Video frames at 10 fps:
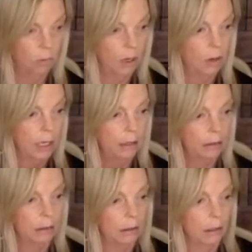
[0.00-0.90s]
Okay.
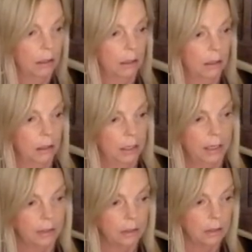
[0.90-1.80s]

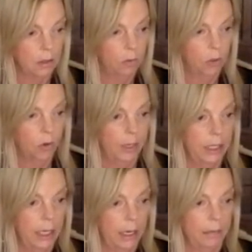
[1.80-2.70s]
Yes, so we're going
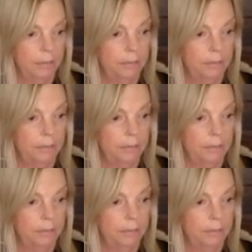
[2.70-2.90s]
to get it.